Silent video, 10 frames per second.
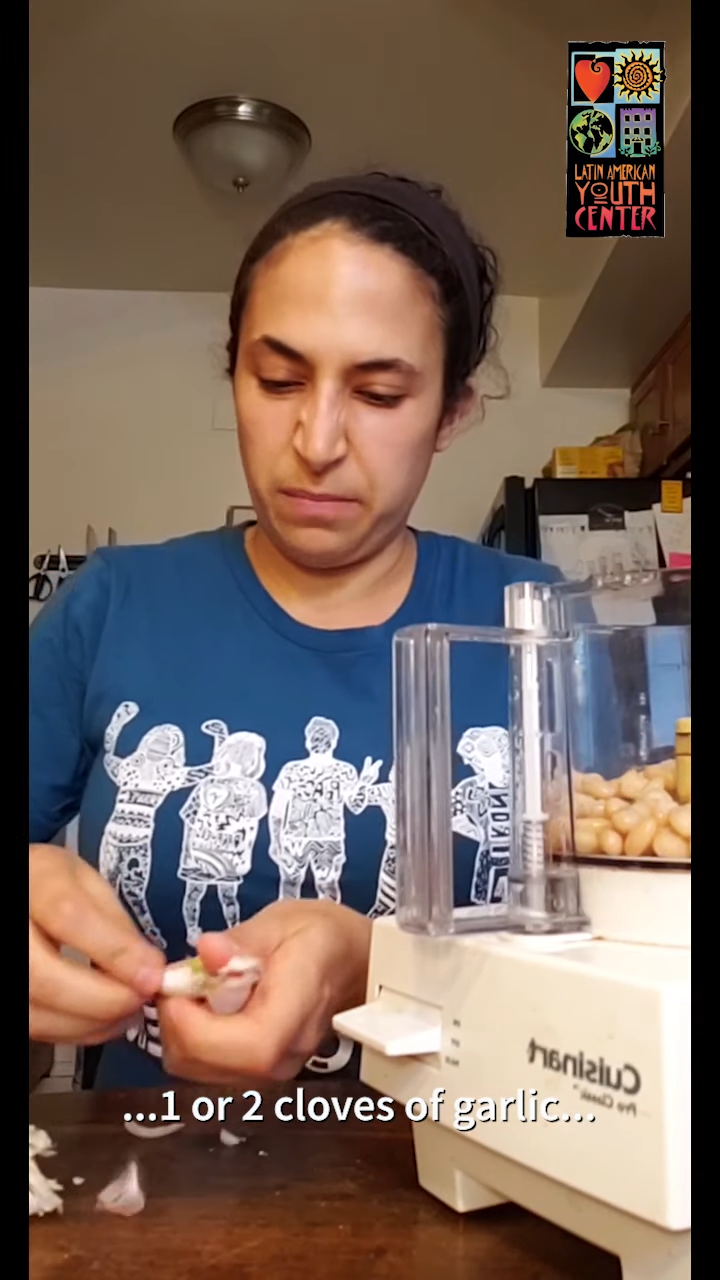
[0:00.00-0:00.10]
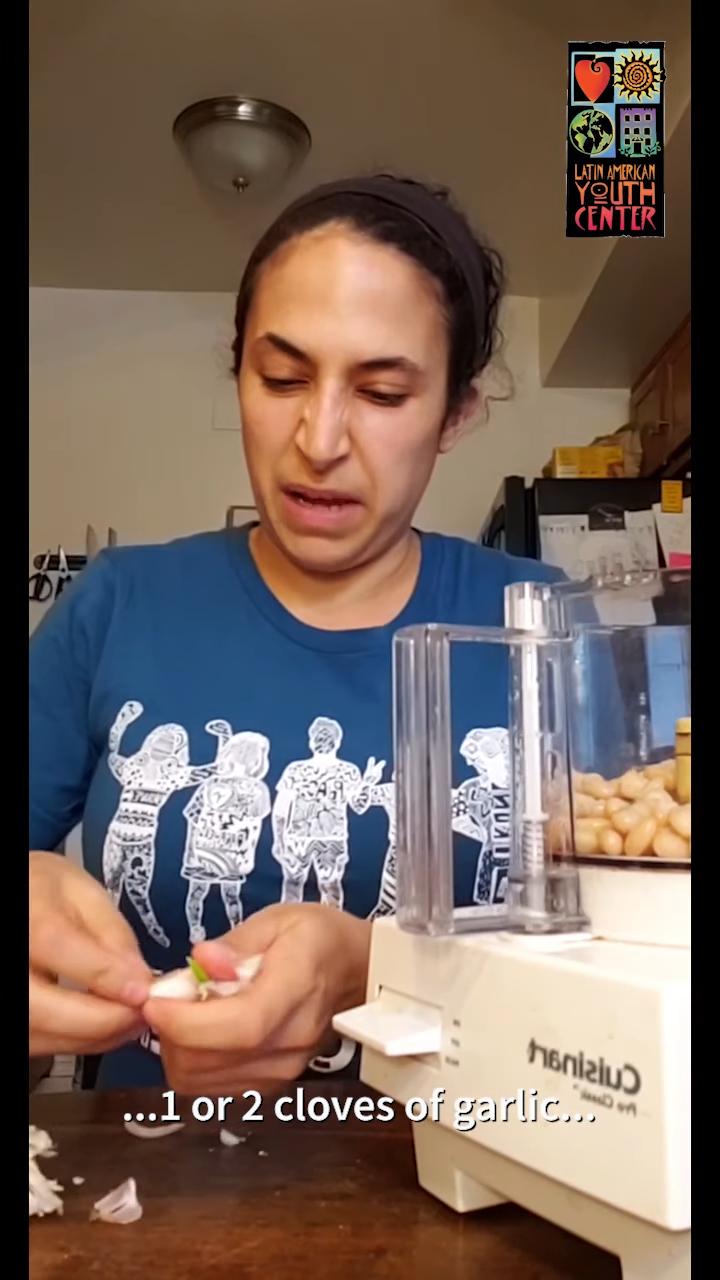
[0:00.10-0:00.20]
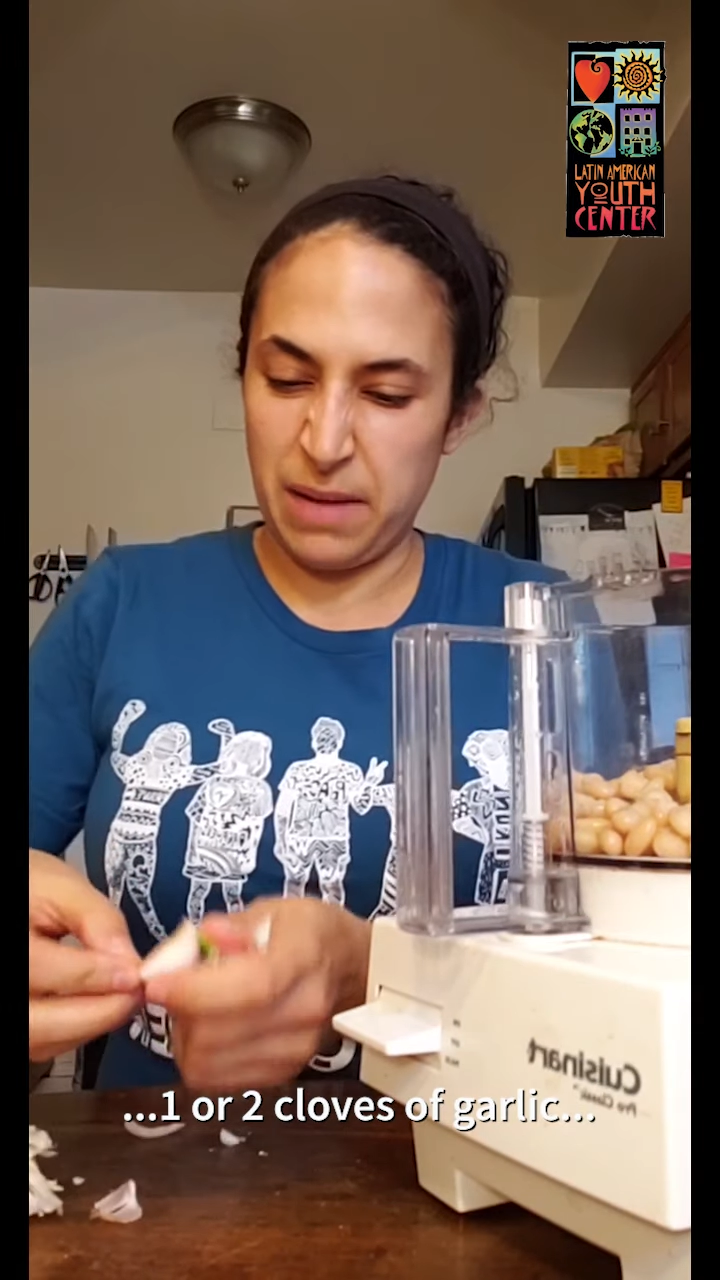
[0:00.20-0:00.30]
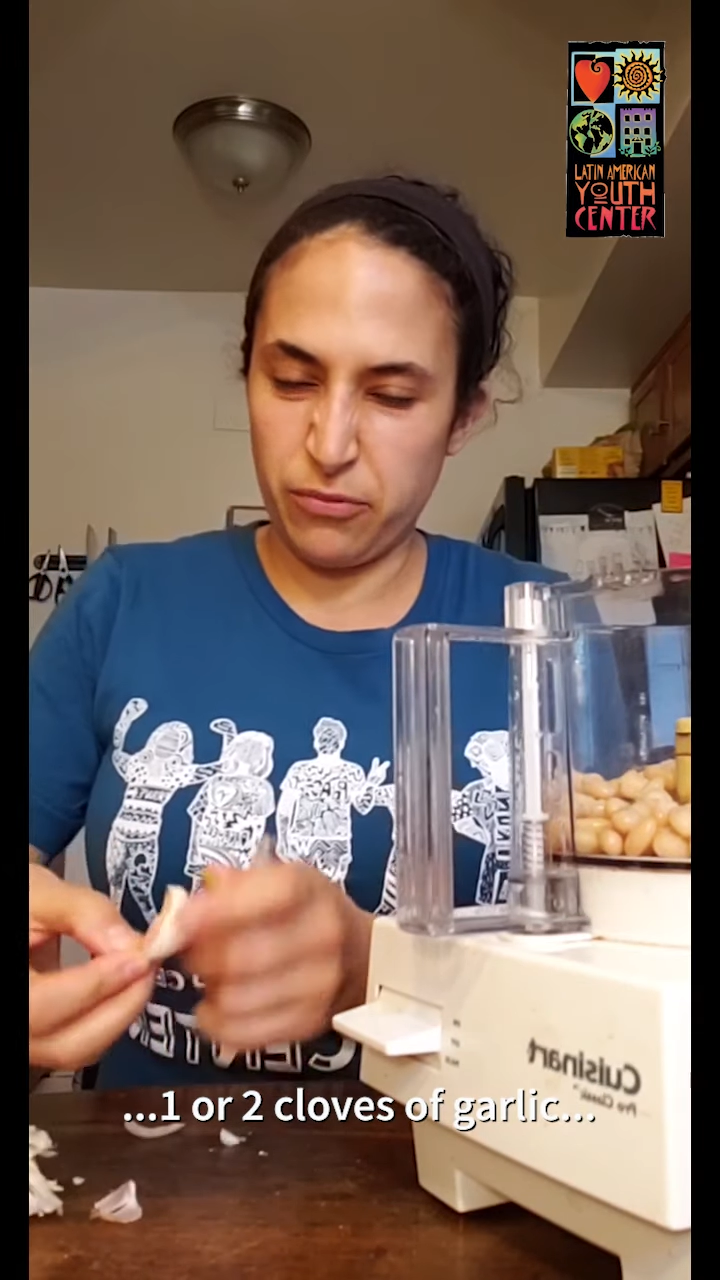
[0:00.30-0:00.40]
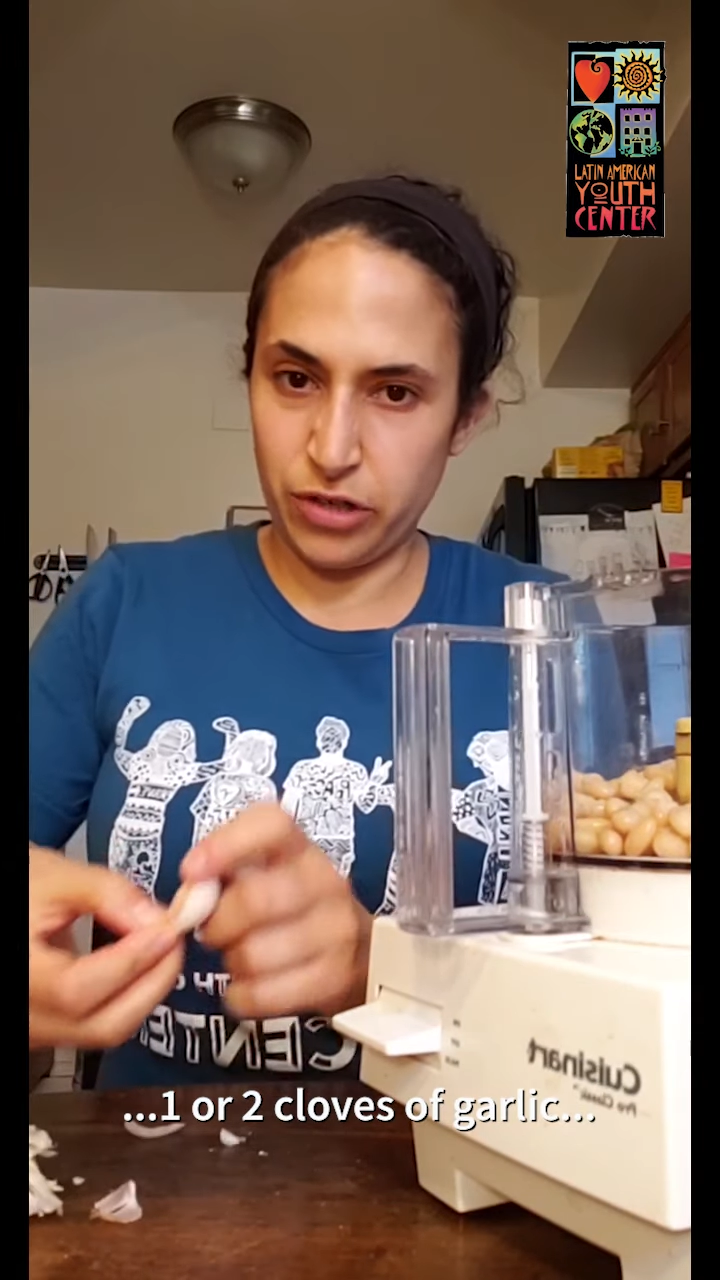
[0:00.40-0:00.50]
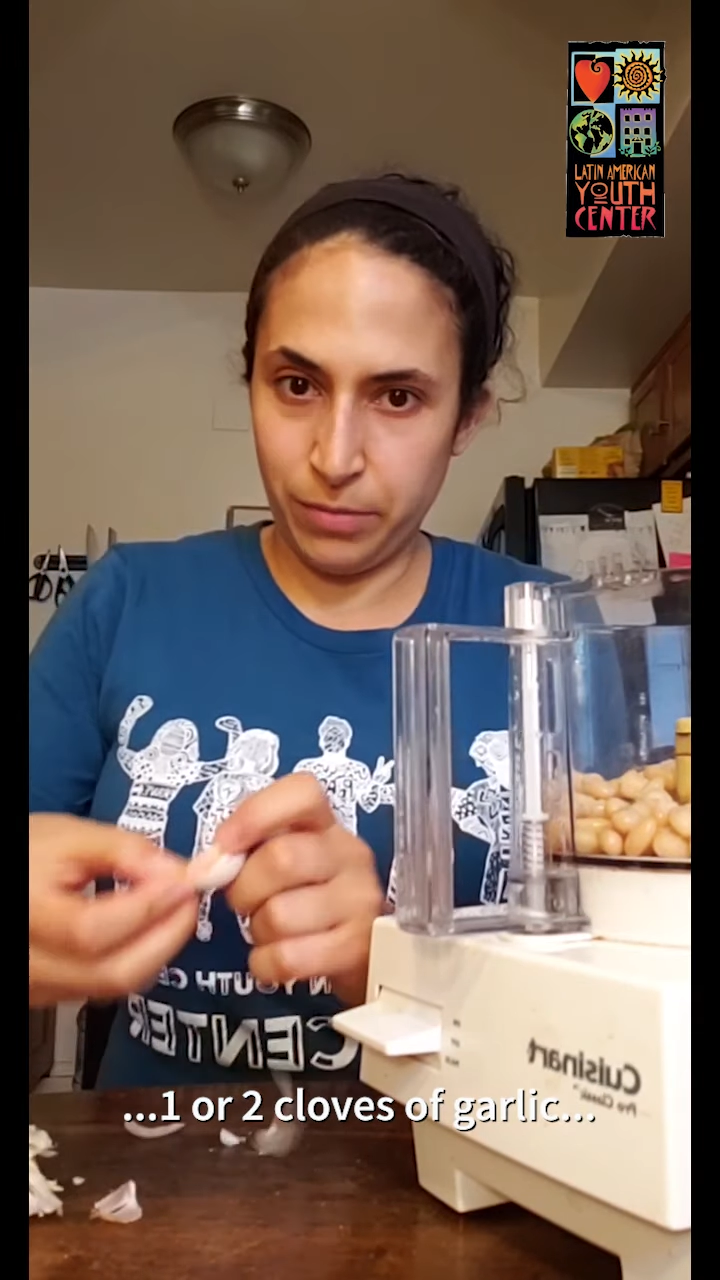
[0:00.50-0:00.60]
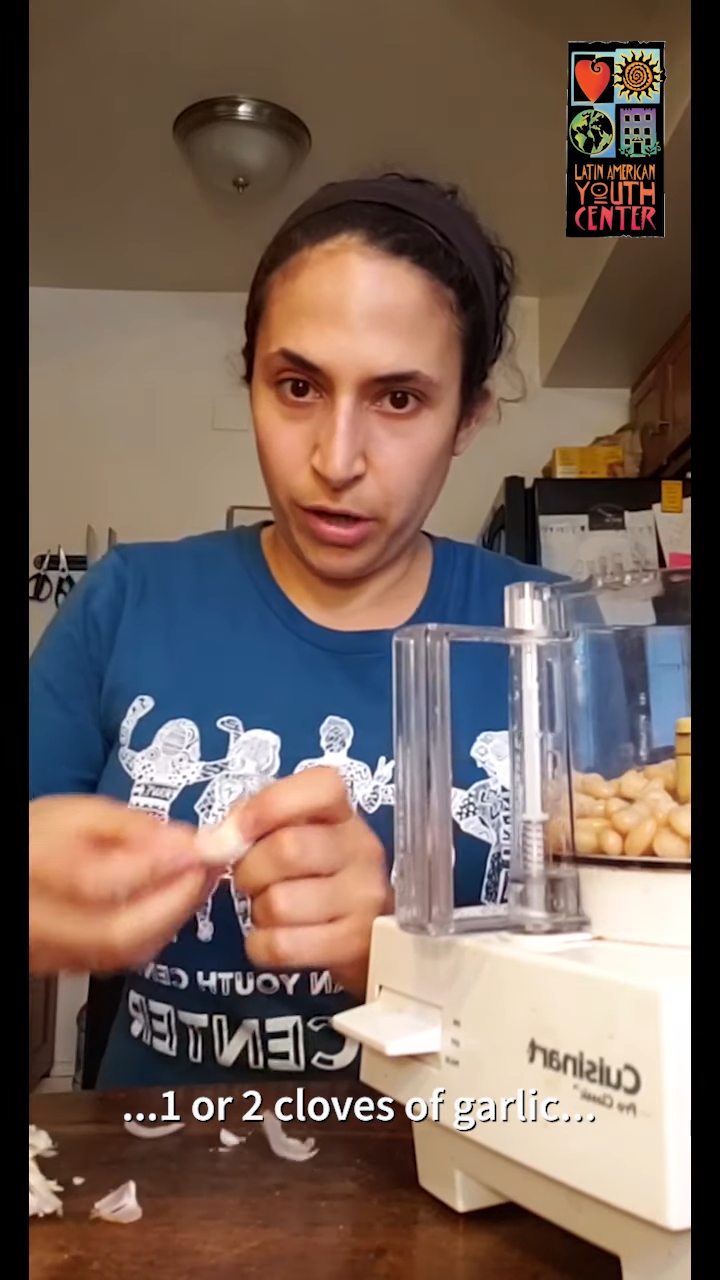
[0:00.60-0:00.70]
papery